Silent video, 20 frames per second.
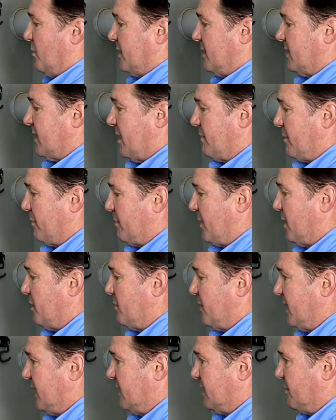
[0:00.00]
what type of
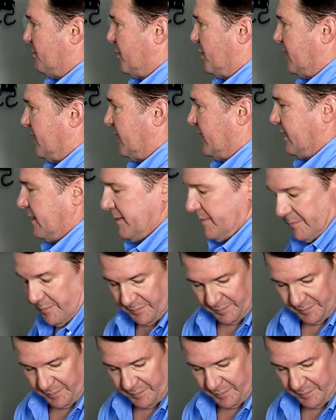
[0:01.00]
pin we need to put in here.